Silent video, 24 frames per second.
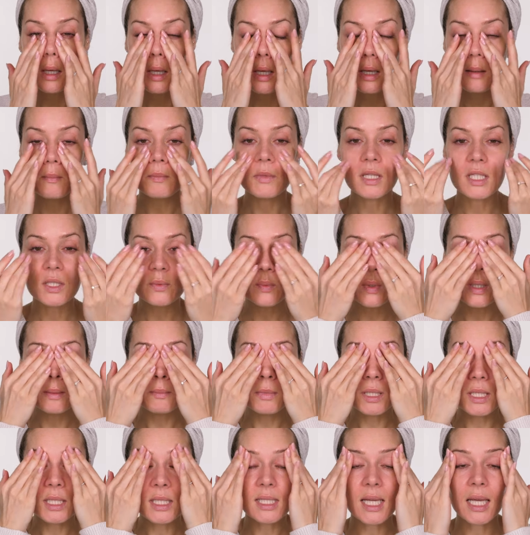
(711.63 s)
This one
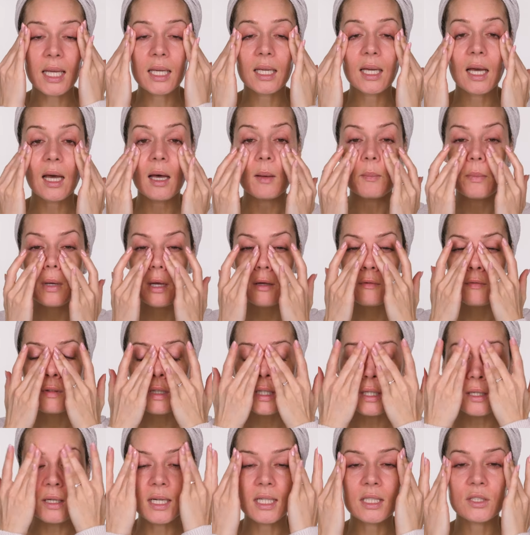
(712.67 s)
I'm going to take up over
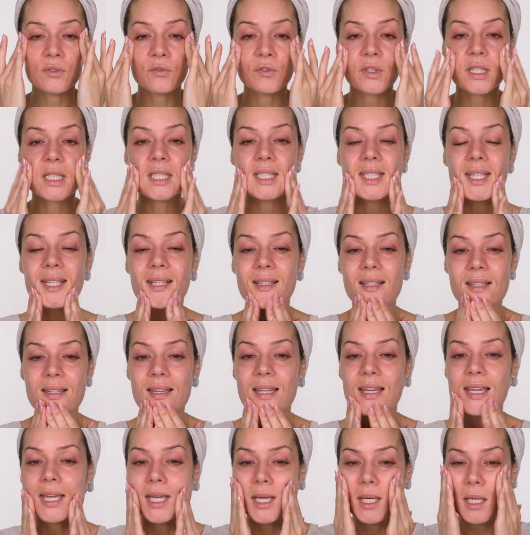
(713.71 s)
the eyes
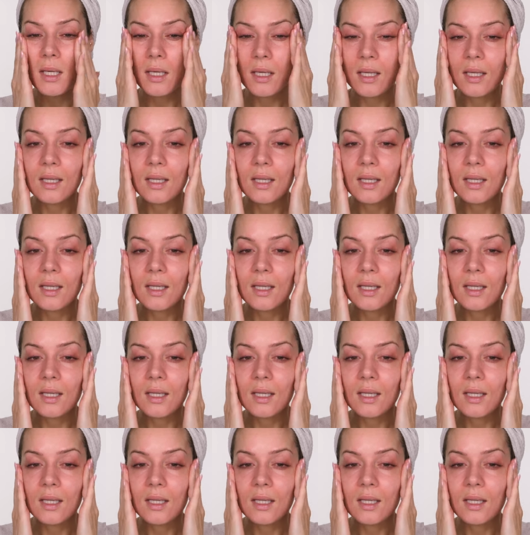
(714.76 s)
360